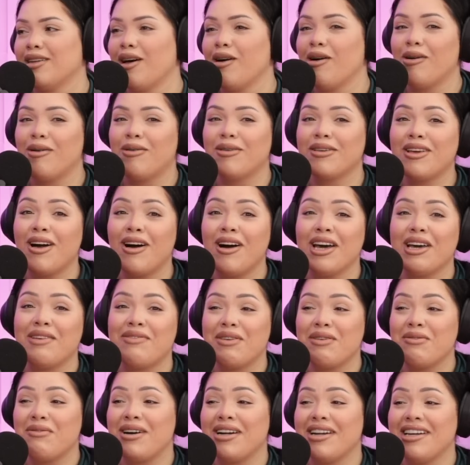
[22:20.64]
So y'all, if
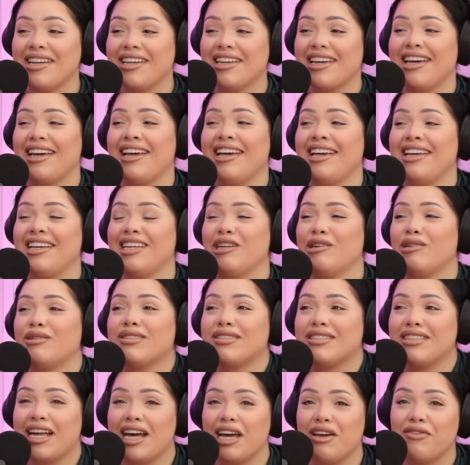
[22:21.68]
you want to get your
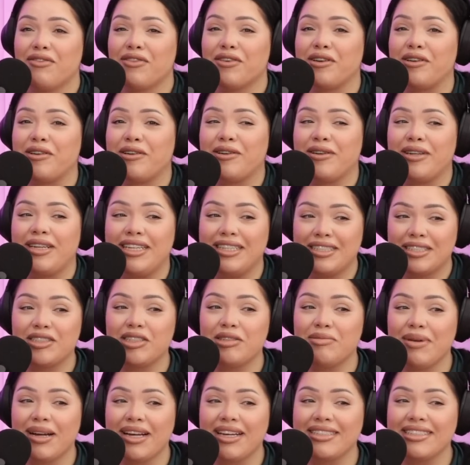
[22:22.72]
slime for your
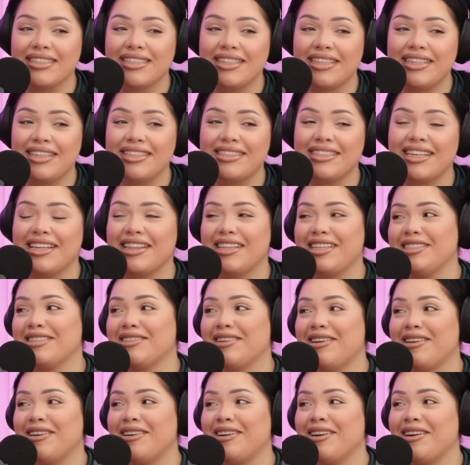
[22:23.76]
Easter baskets, like these
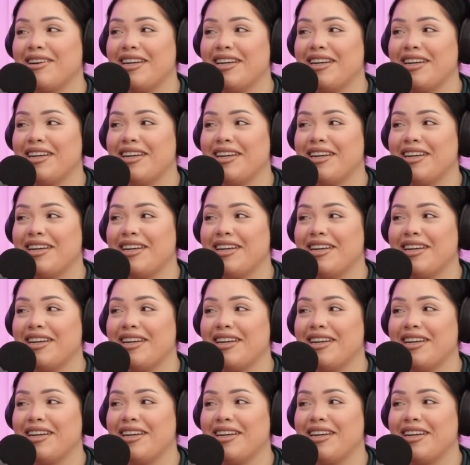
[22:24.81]
are.